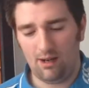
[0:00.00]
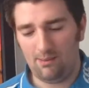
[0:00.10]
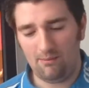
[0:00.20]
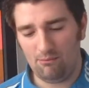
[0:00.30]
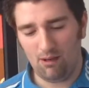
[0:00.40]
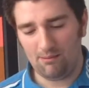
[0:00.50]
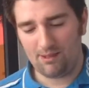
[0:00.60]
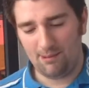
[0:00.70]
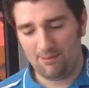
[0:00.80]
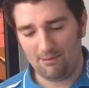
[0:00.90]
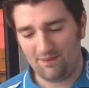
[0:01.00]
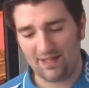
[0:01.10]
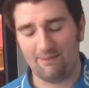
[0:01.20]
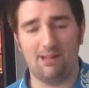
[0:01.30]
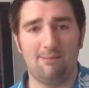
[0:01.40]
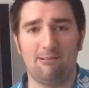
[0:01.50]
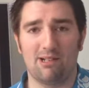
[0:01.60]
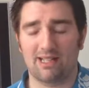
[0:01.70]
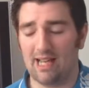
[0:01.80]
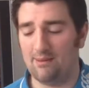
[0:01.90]
I mean, what were the people thinking when they
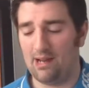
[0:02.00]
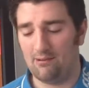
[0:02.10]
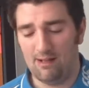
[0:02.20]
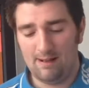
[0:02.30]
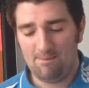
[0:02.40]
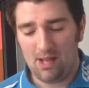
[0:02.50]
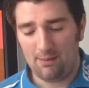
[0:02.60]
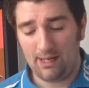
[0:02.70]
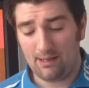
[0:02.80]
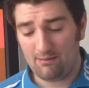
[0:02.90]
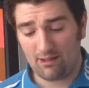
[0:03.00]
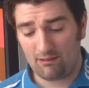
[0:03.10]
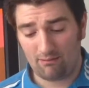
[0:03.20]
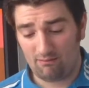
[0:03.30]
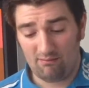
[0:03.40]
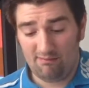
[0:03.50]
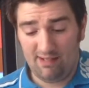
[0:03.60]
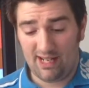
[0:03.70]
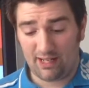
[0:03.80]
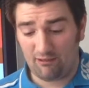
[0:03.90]
brought this game out? I mean,
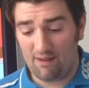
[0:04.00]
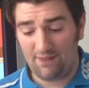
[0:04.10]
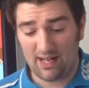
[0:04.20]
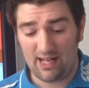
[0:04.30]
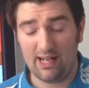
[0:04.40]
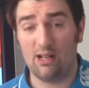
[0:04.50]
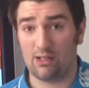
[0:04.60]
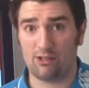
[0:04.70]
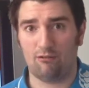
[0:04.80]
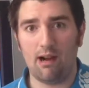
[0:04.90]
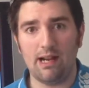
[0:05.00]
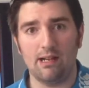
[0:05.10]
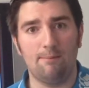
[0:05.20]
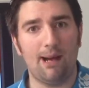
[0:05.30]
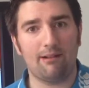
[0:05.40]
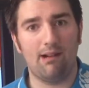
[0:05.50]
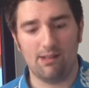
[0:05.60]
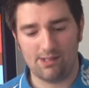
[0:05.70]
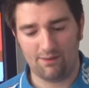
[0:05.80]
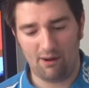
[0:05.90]
you know, graphically it looks great. The
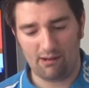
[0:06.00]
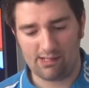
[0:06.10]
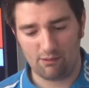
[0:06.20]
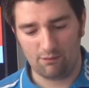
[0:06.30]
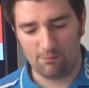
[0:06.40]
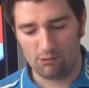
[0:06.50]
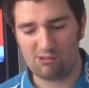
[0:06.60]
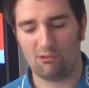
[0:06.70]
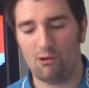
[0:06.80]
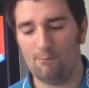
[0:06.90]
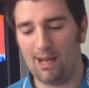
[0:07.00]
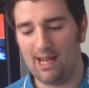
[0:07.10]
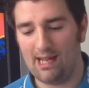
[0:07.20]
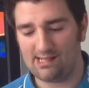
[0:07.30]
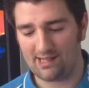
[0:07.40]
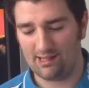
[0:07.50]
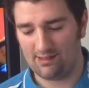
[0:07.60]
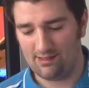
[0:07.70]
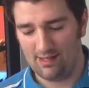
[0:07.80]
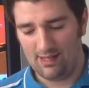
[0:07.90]
backgrounds are very sort of Mortal Kombat-esque,
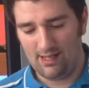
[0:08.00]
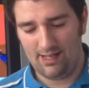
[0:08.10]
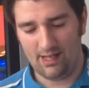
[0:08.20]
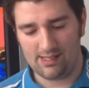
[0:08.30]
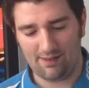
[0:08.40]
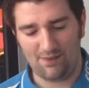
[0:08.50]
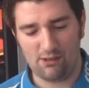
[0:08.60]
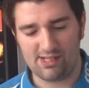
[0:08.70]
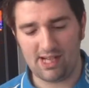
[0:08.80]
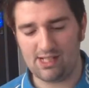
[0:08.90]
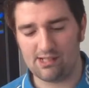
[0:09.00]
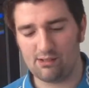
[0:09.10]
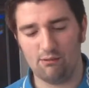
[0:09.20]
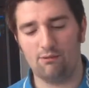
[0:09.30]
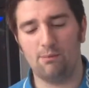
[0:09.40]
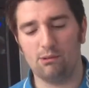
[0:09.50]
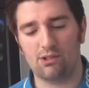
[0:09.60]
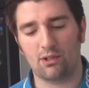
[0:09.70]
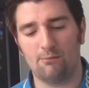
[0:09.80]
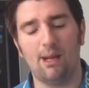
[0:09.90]
and you know, there's a few stages sort of
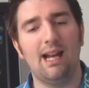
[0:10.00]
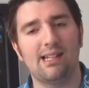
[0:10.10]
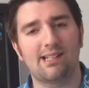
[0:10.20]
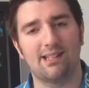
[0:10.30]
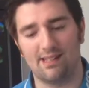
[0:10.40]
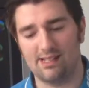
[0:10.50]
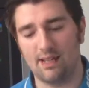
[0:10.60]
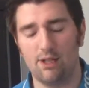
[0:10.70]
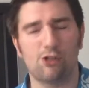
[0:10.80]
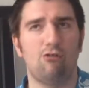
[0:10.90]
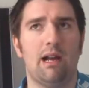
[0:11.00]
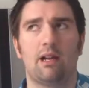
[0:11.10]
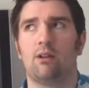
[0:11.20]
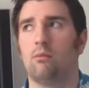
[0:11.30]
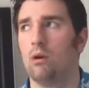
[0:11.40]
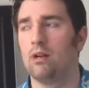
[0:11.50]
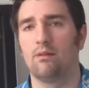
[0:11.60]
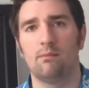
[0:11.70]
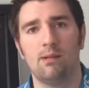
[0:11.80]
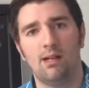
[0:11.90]
Mortal Kombat-esque, and there's even a dragon on one
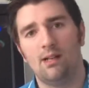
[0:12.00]
of them.